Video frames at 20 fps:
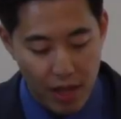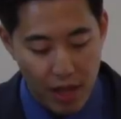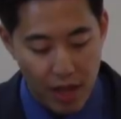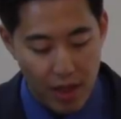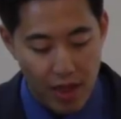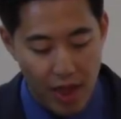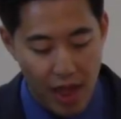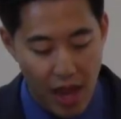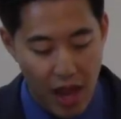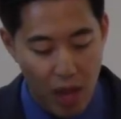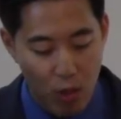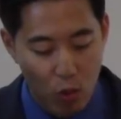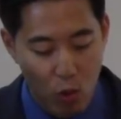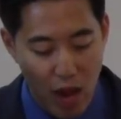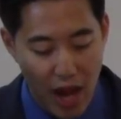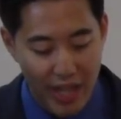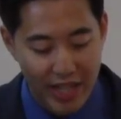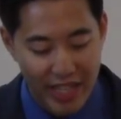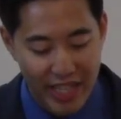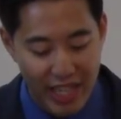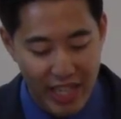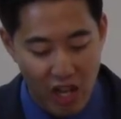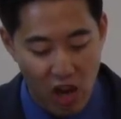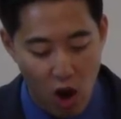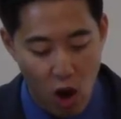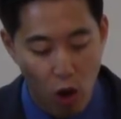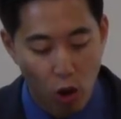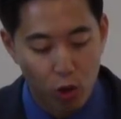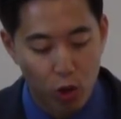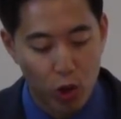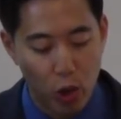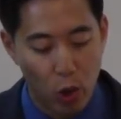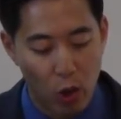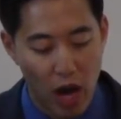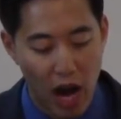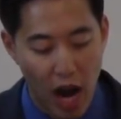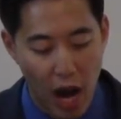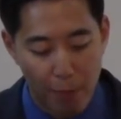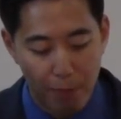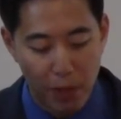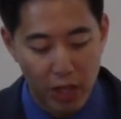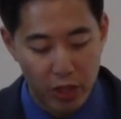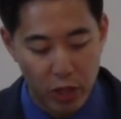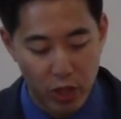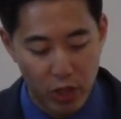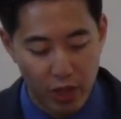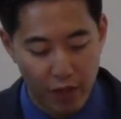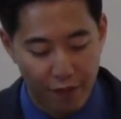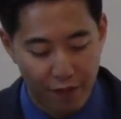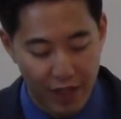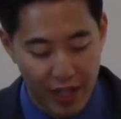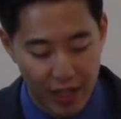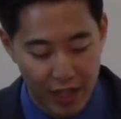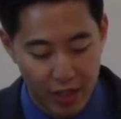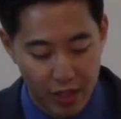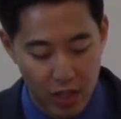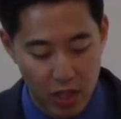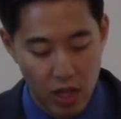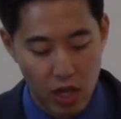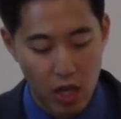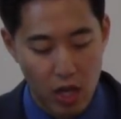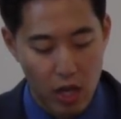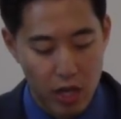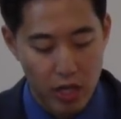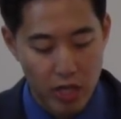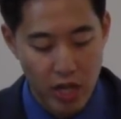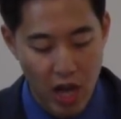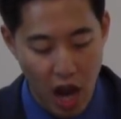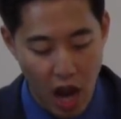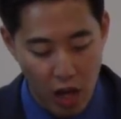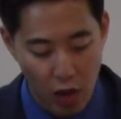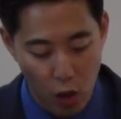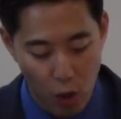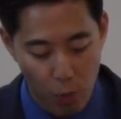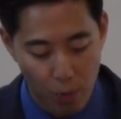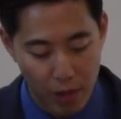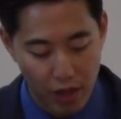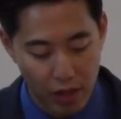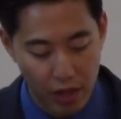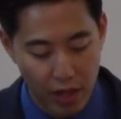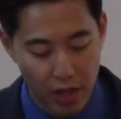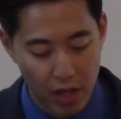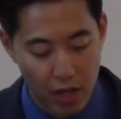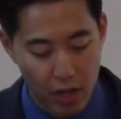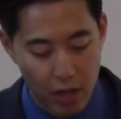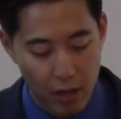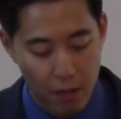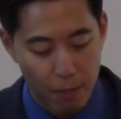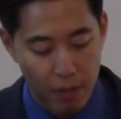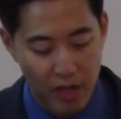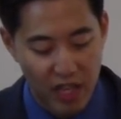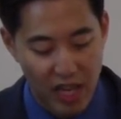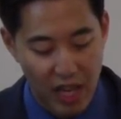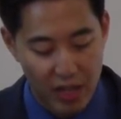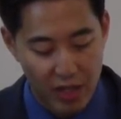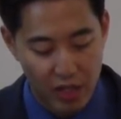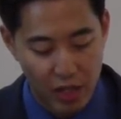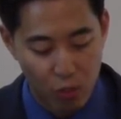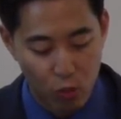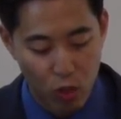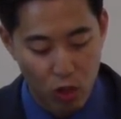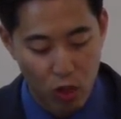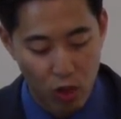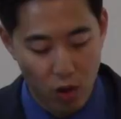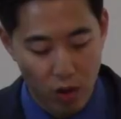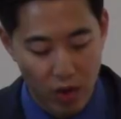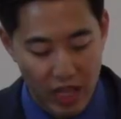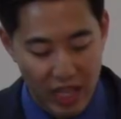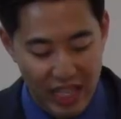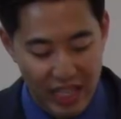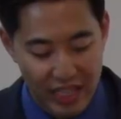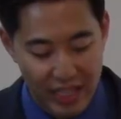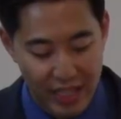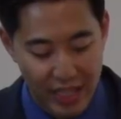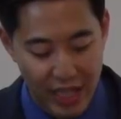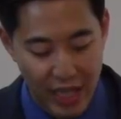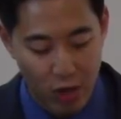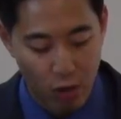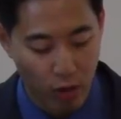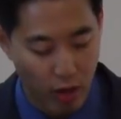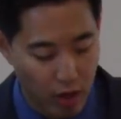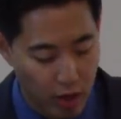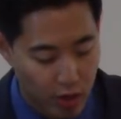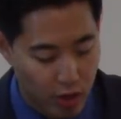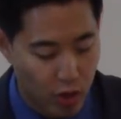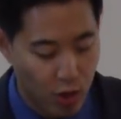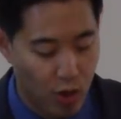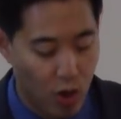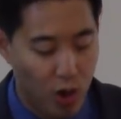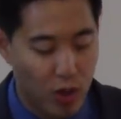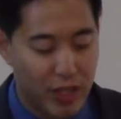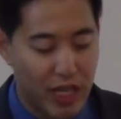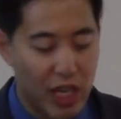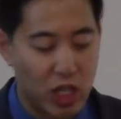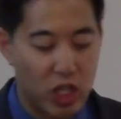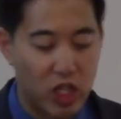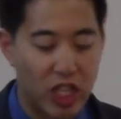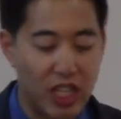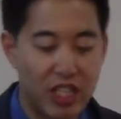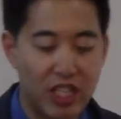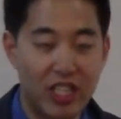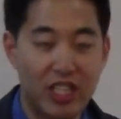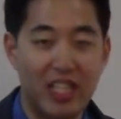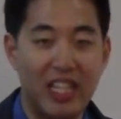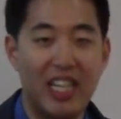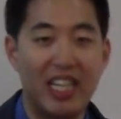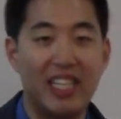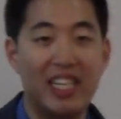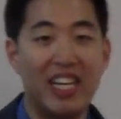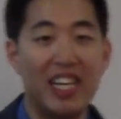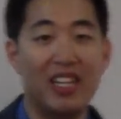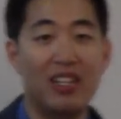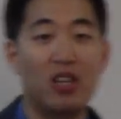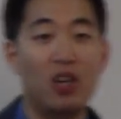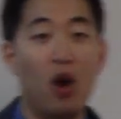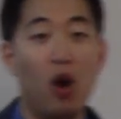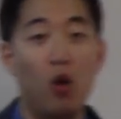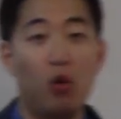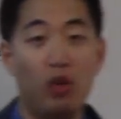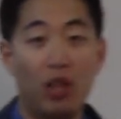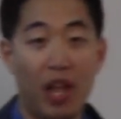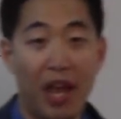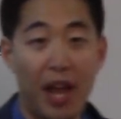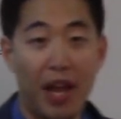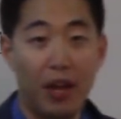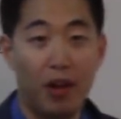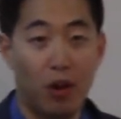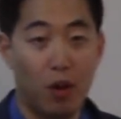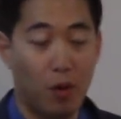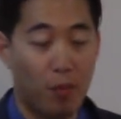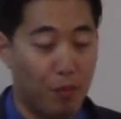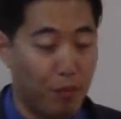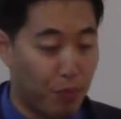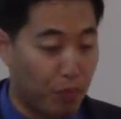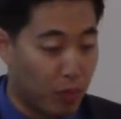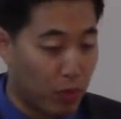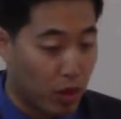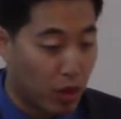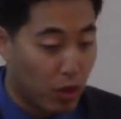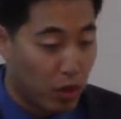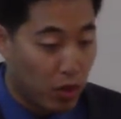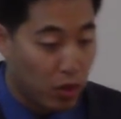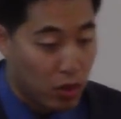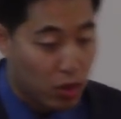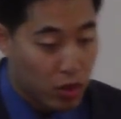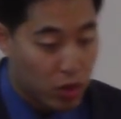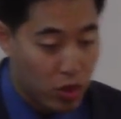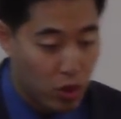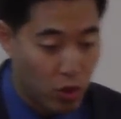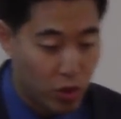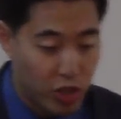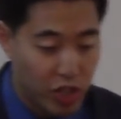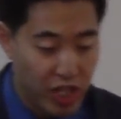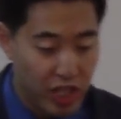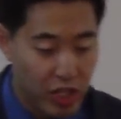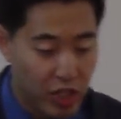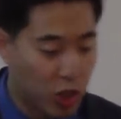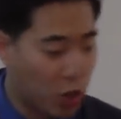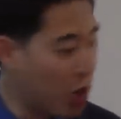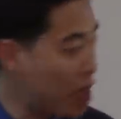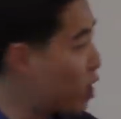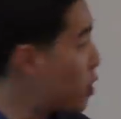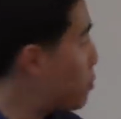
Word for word: then went he also up unto the feast, not openly, but as it were, in secret. So notice that Jesus, he did go later. So Jesus Christ